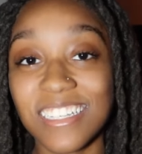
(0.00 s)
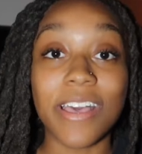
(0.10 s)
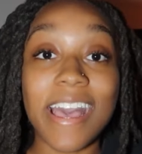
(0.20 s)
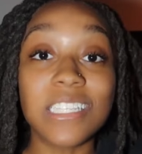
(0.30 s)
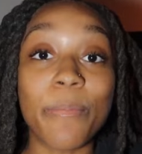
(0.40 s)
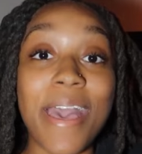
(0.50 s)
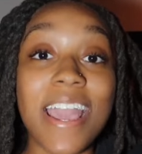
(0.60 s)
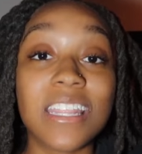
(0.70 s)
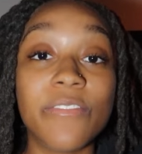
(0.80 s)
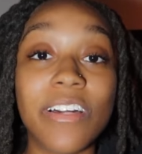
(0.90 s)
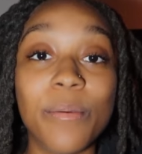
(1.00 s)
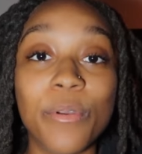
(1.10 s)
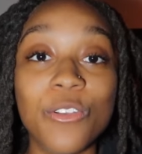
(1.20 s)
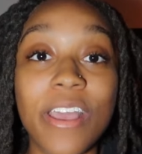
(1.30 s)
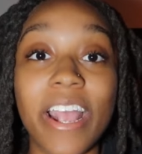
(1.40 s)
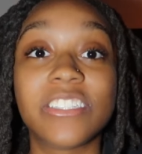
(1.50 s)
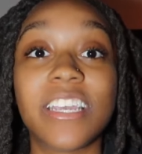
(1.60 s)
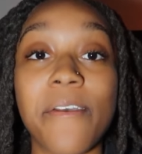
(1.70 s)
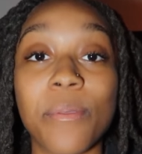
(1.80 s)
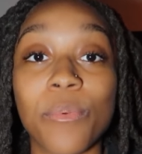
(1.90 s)
So as a backend developer, you
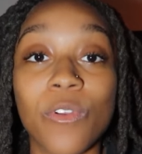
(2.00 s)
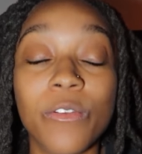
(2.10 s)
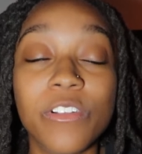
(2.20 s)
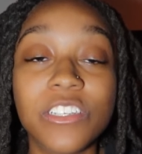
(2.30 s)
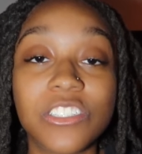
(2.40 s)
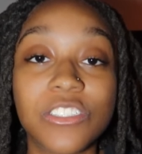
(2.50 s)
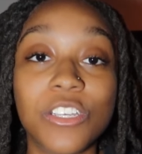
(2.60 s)
actually have the privilege